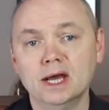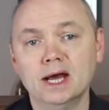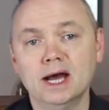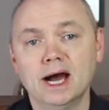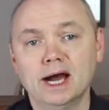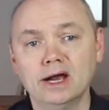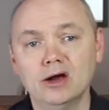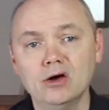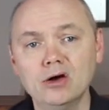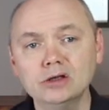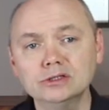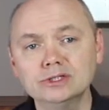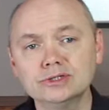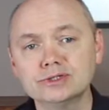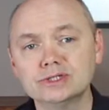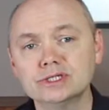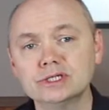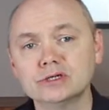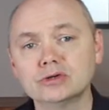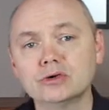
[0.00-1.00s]
I also
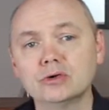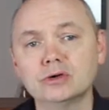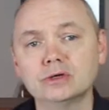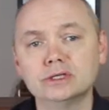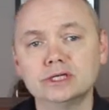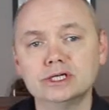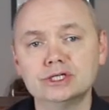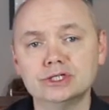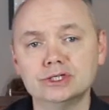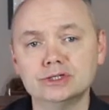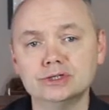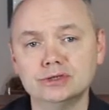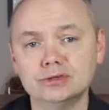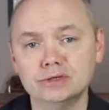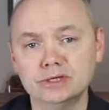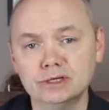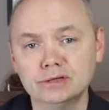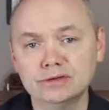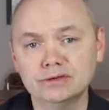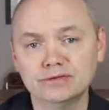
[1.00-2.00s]
see a correlation to
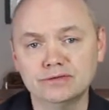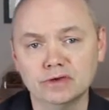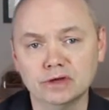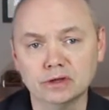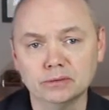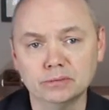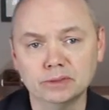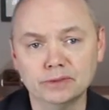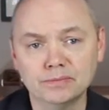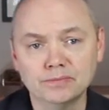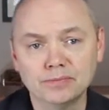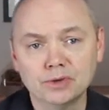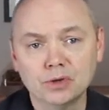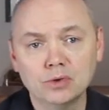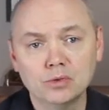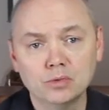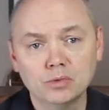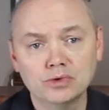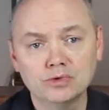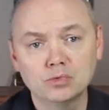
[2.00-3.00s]
ear development
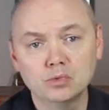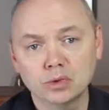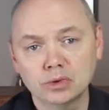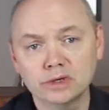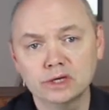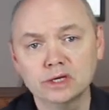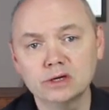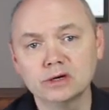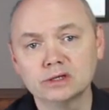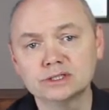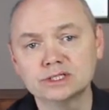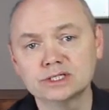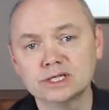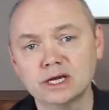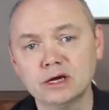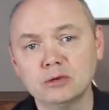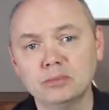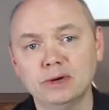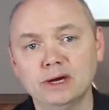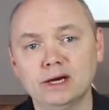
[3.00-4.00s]
with working on
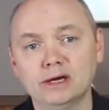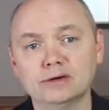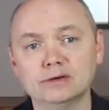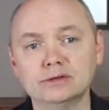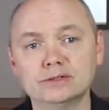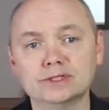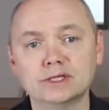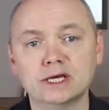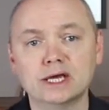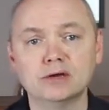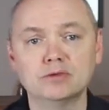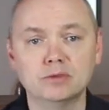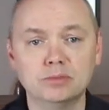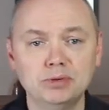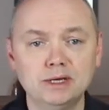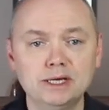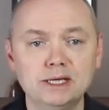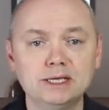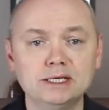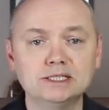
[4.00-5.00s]
scale patterns and
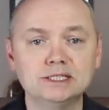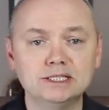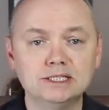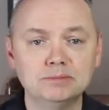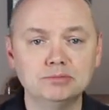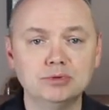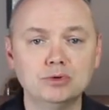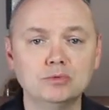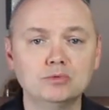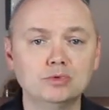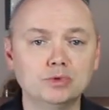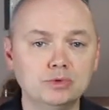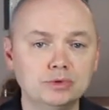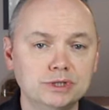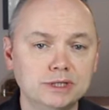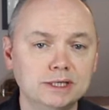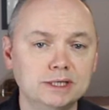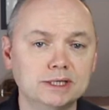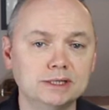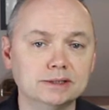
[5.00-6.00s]
repeating simple
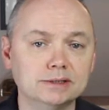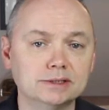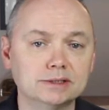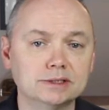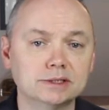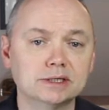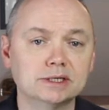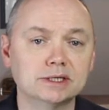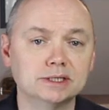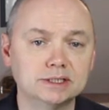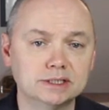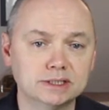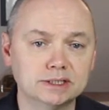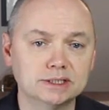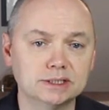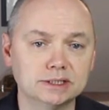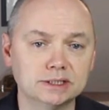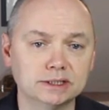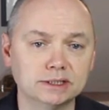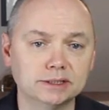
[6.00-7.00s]
routines
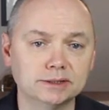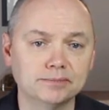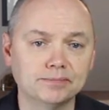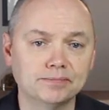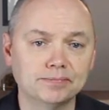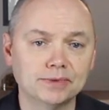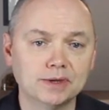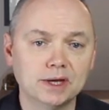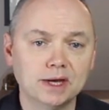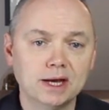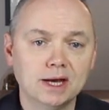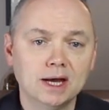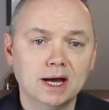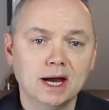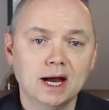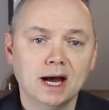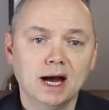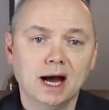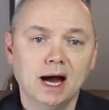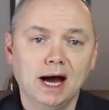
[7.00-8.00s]
consistently.
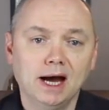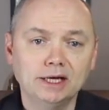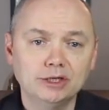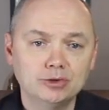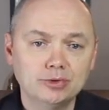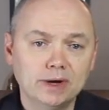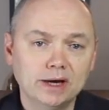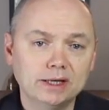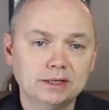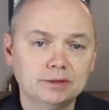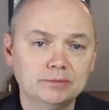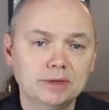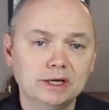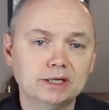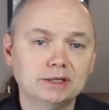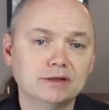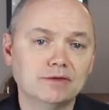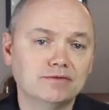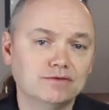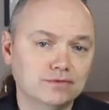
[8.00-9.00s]
I try to
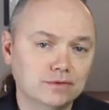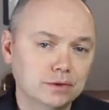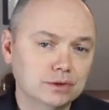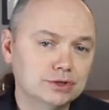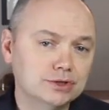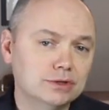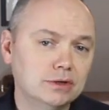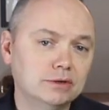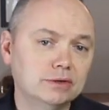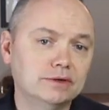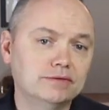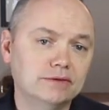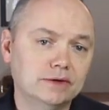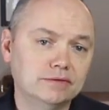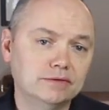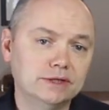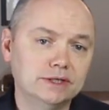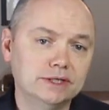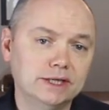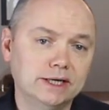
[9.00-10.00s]
make the first note of
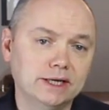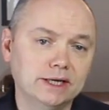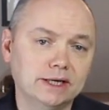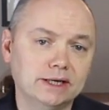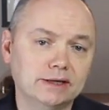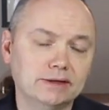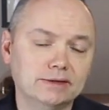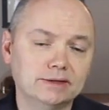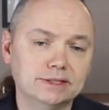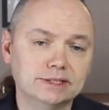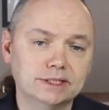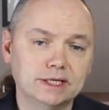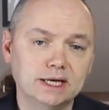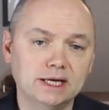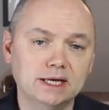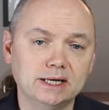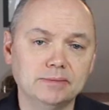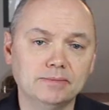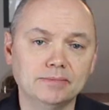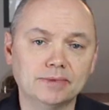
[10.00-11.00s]
every day the
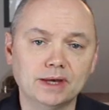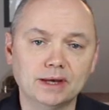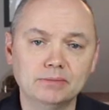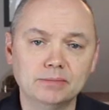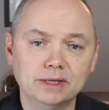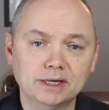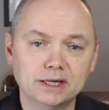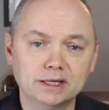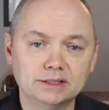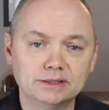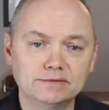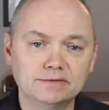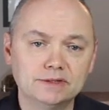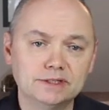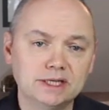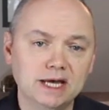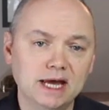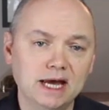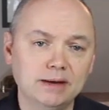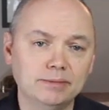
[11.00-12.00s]
same, and because of this
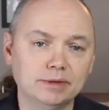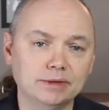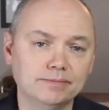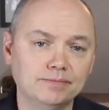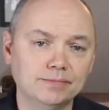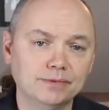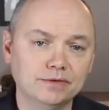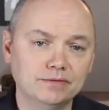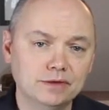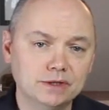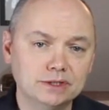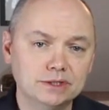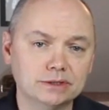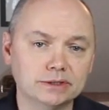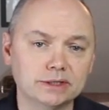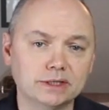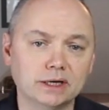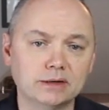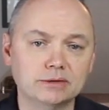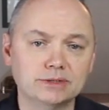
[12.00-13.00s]
habit,
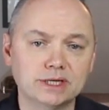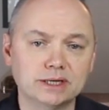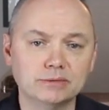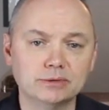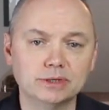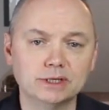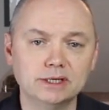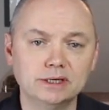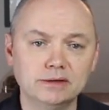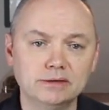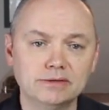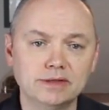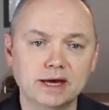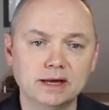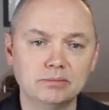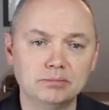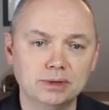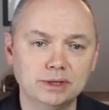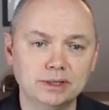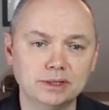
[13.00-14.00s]
eventually I was able to hear
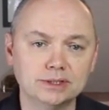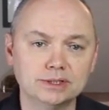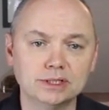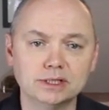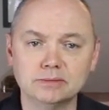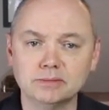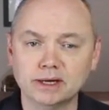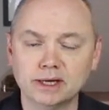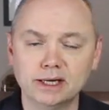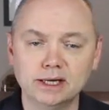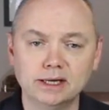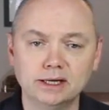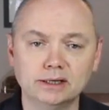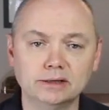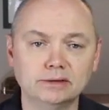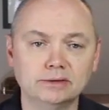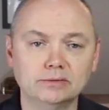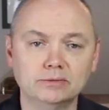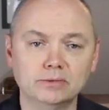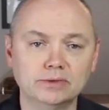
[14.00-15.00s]
that pitch in my head
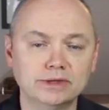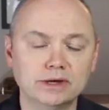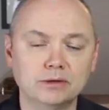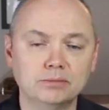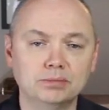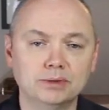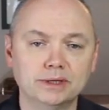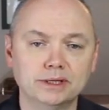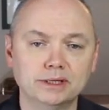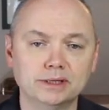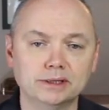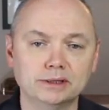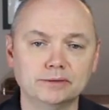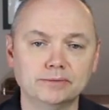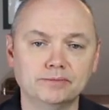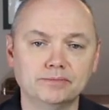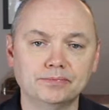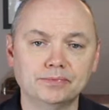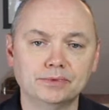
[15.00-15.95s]
without playing it.